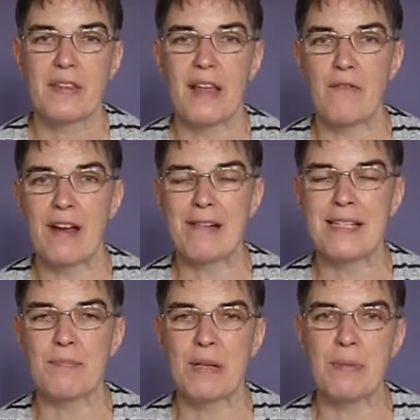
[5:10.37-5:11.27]
That
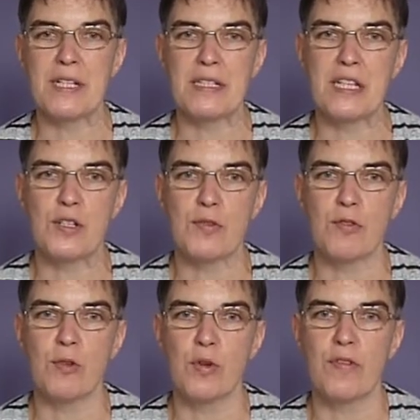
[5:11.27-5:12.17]
varies a bit, but it's a
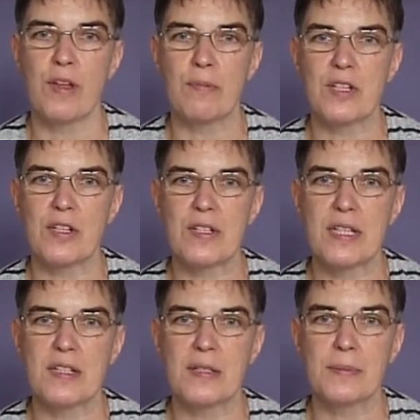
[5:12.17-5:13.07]
useful rule of thumb to
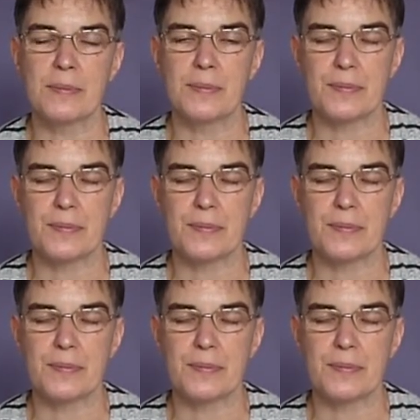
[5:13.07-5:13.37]
consider.